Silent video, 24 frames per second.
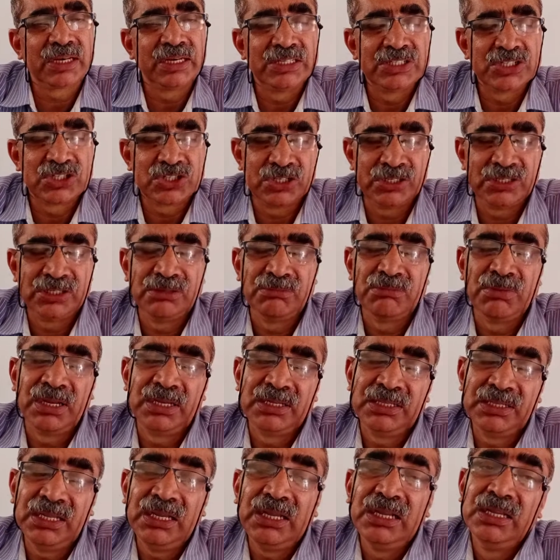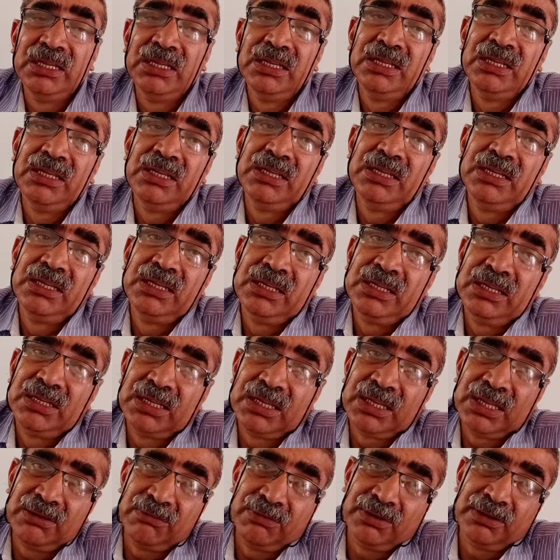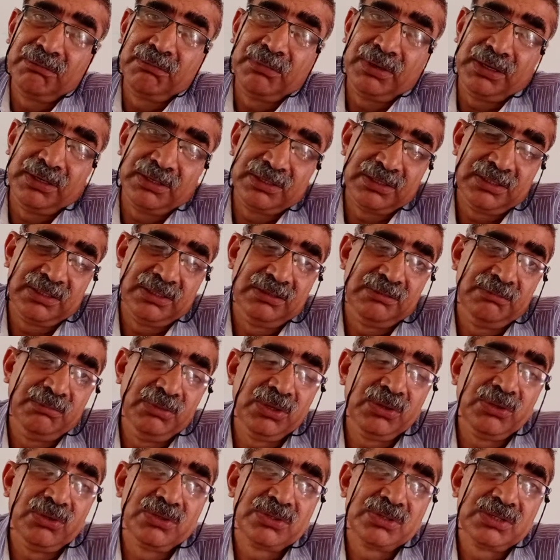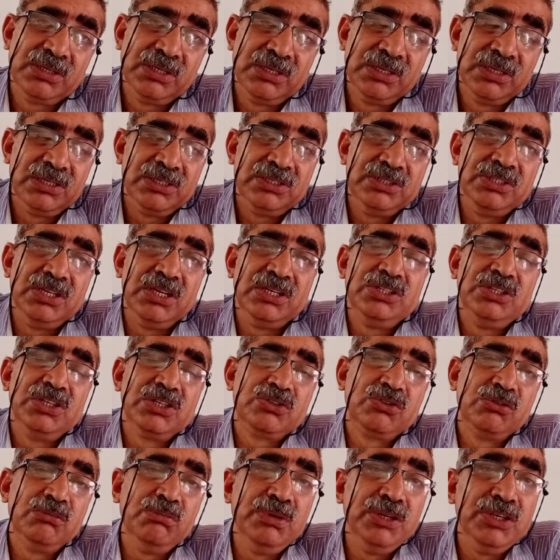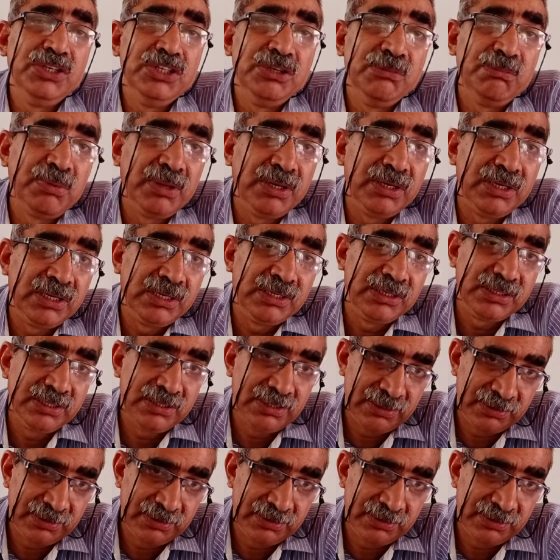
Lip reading: consent by the government, because judges should be independent.